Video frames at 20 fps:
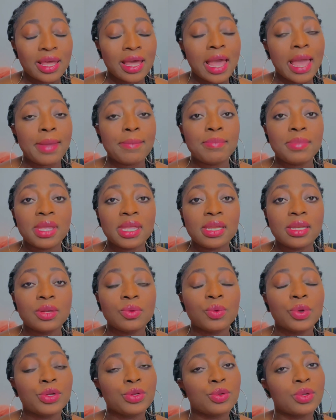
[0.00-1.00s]
I mean,
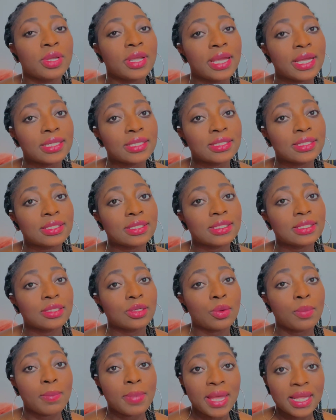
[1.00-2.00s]
when you get
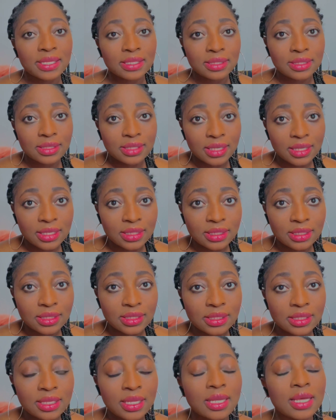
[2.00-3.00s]
your menses,